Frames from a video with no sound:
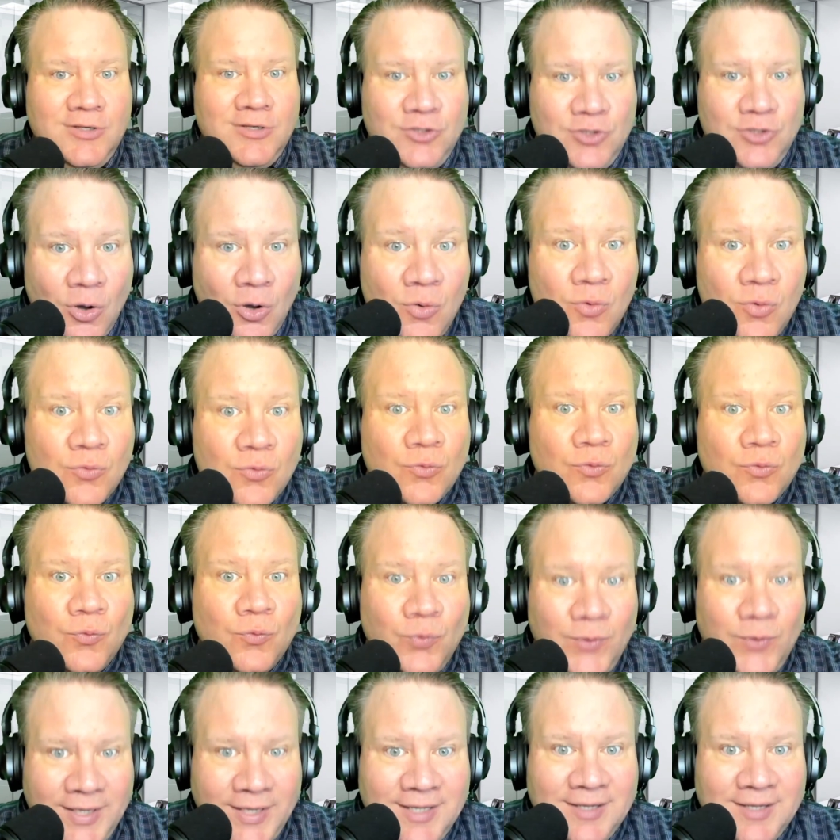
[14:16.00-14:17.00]
Don't
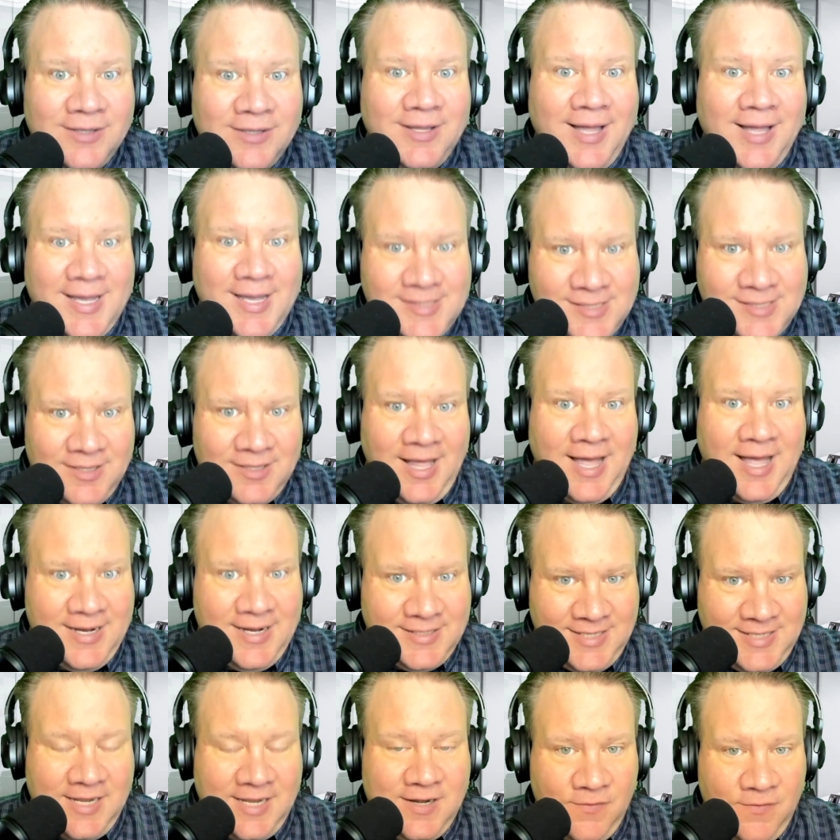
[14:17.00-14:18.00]
realize a lot
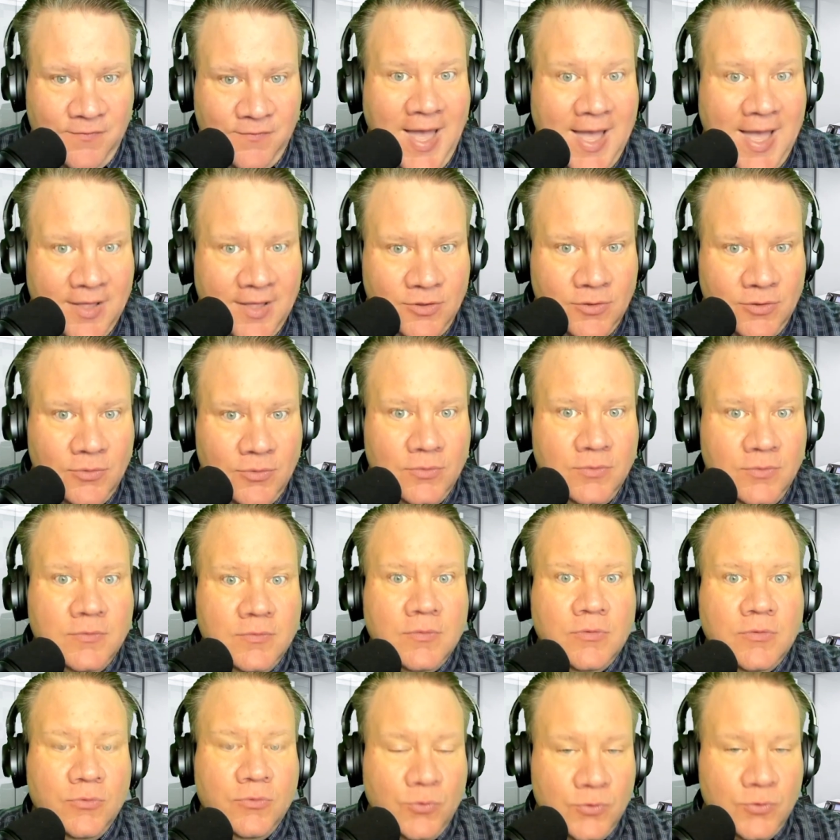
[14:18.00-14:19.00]
of data value
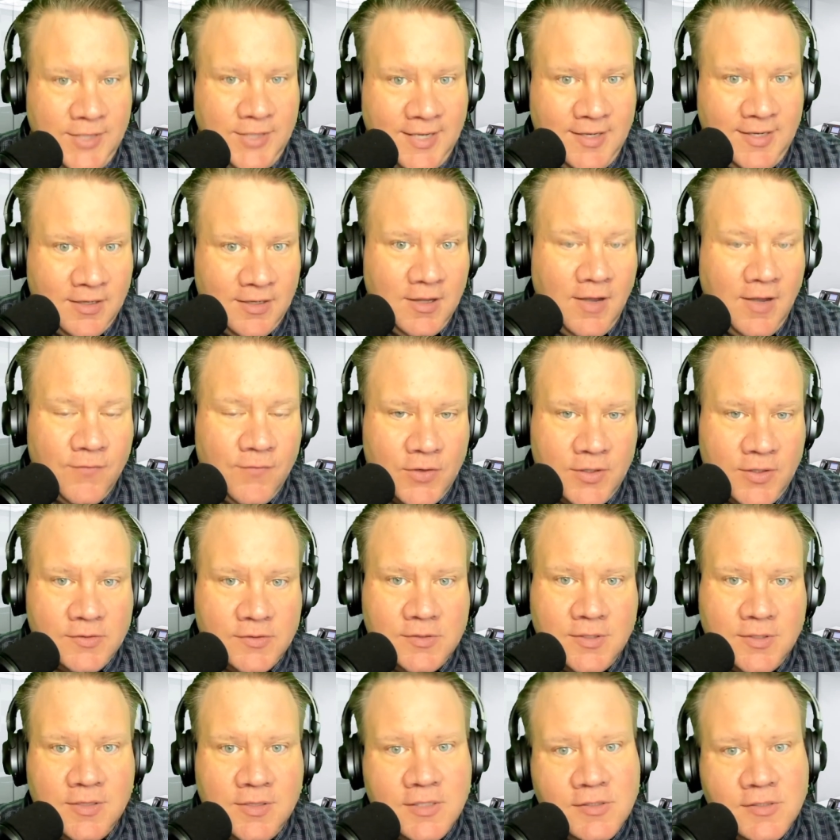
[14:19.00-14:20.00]
through data
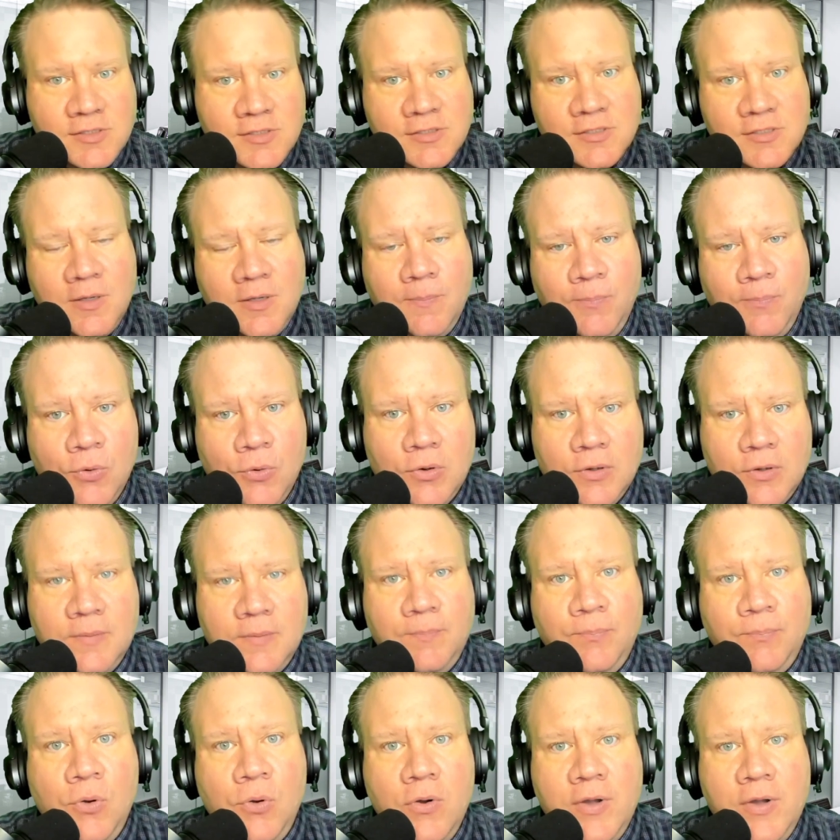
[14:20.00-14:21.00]
governance. And this is an
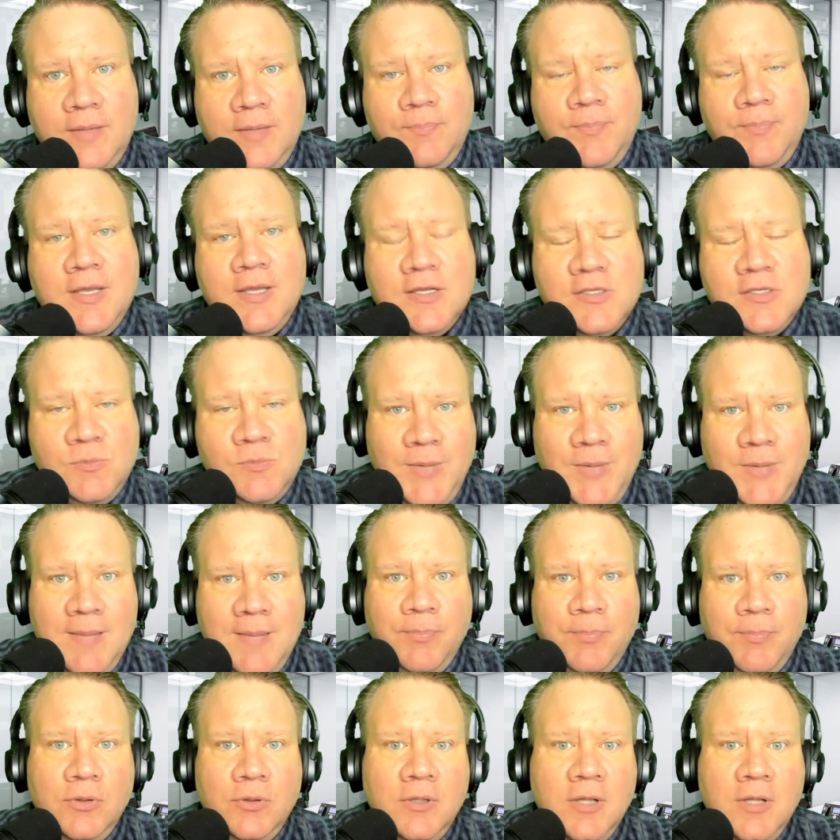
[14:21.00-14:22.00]
important point because
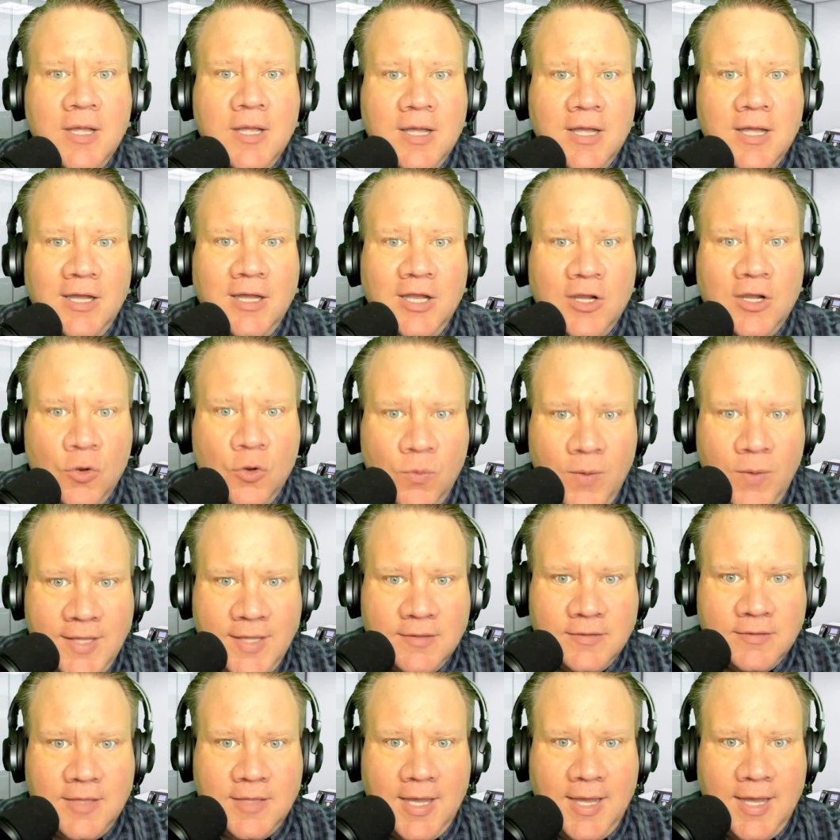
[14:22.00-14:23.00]
people
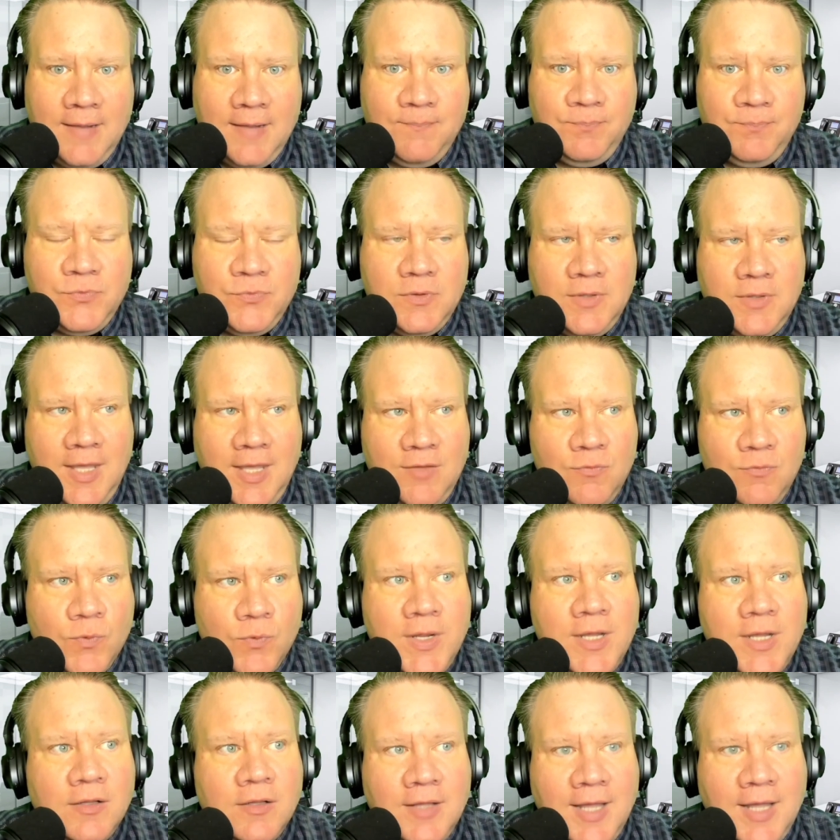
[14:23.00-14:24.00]
equate that. They
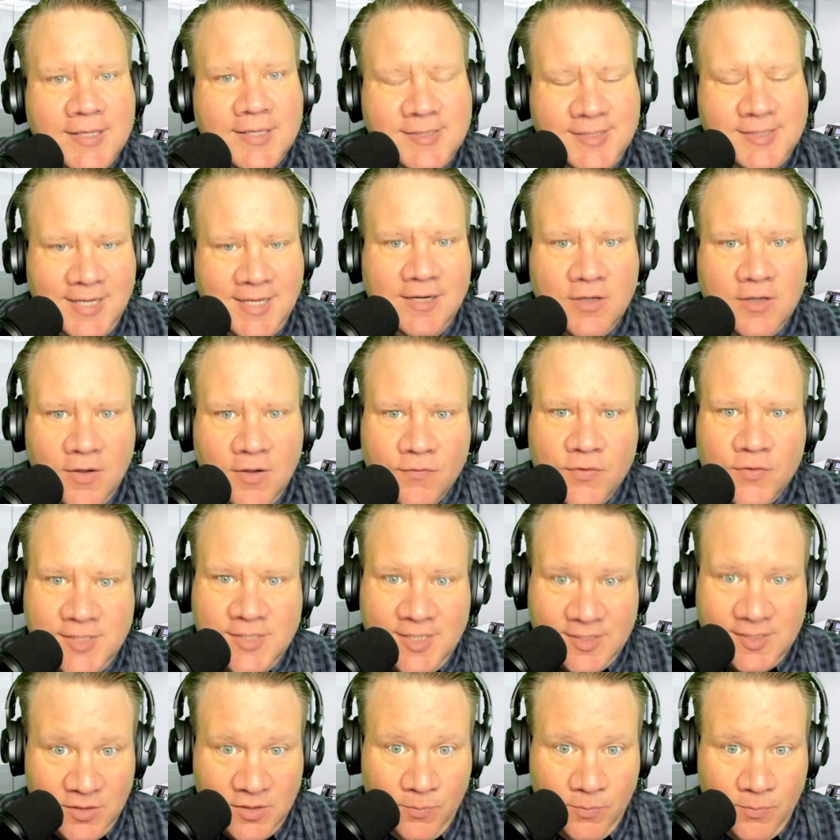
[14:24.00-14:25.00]
realize data governance
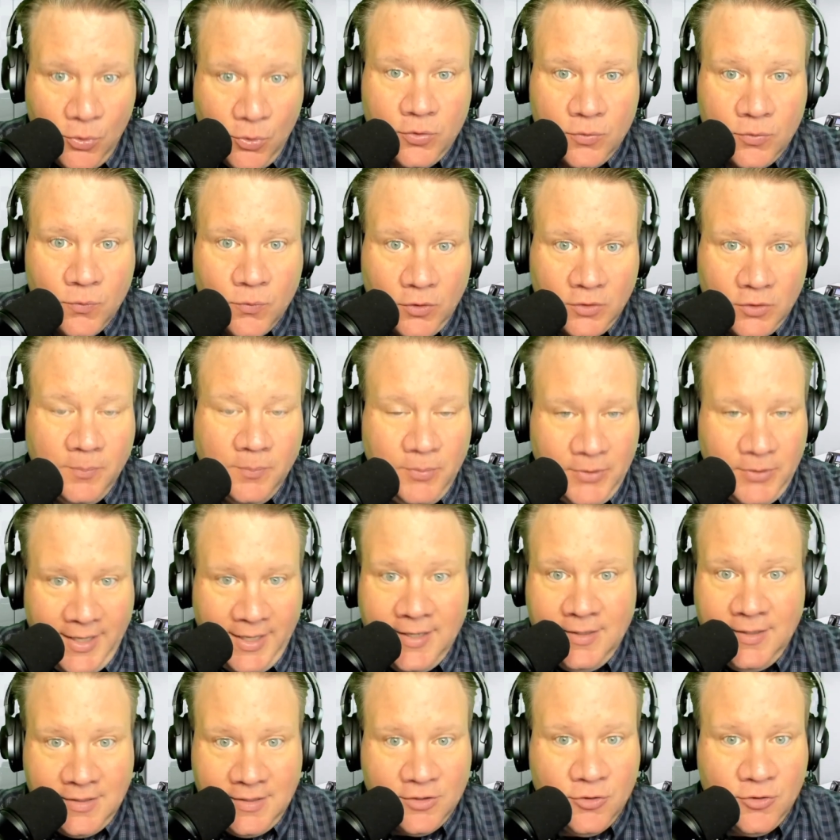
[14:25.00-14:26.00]
has an important role to
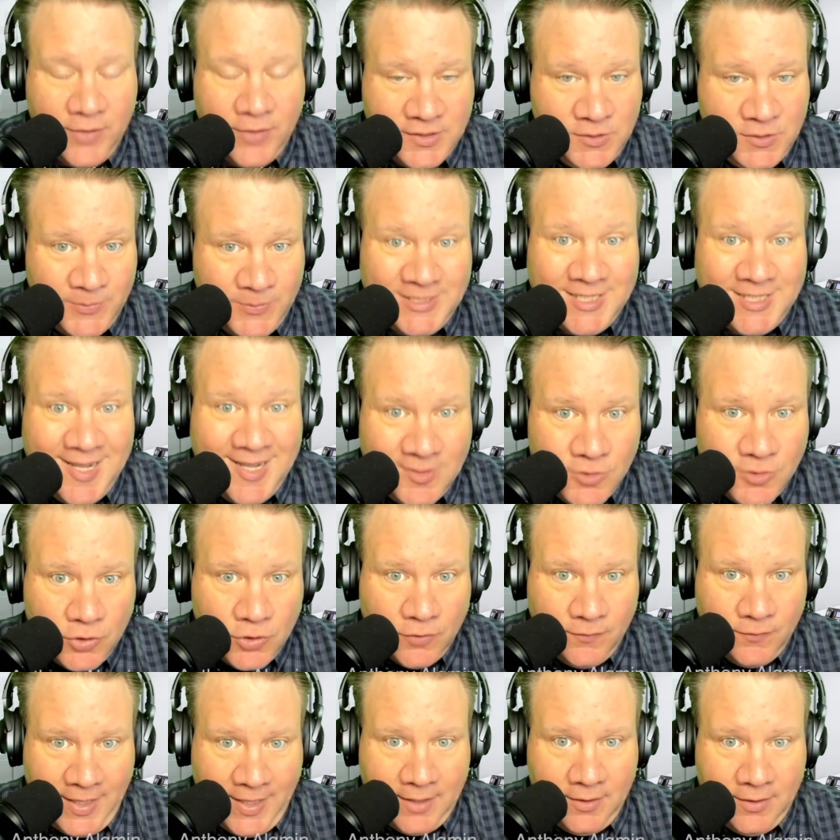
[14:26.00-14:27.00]
play. It creates
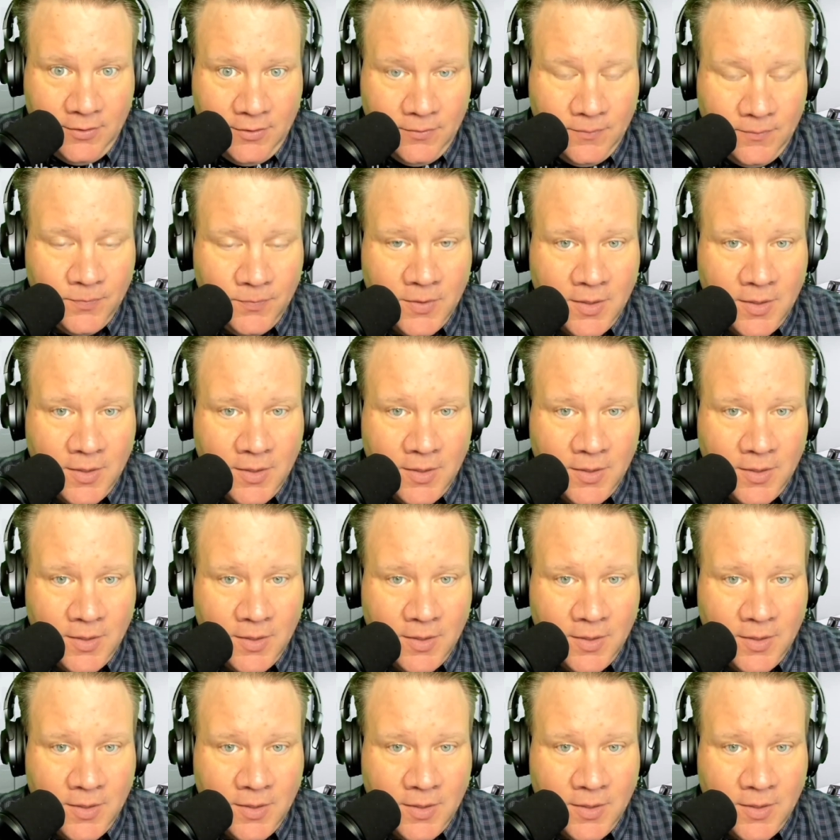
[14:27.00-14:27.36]
potential value.